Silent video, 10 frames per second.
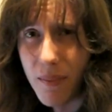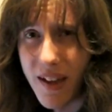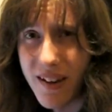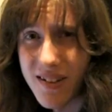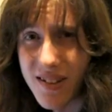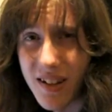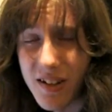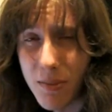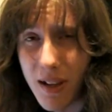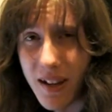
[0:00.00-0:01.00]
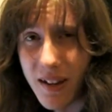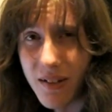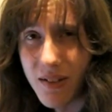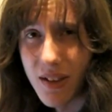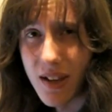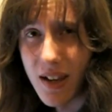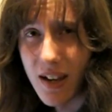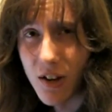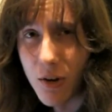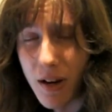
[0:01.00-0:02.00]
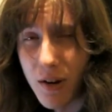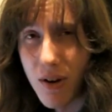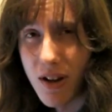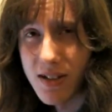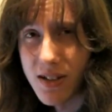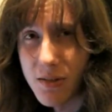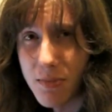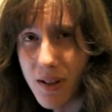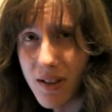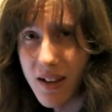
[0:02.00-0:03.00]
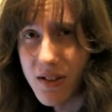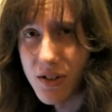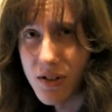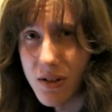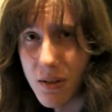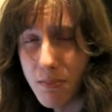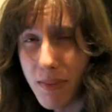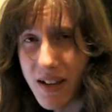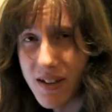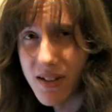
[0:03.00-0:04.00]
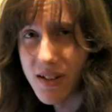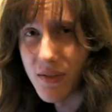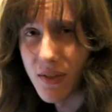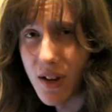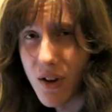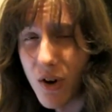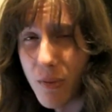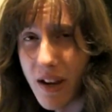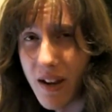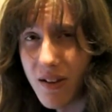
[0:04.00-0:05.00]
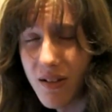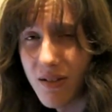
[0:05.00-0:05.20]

That doesn't explain the economic crisis, but that's just the basis of the economy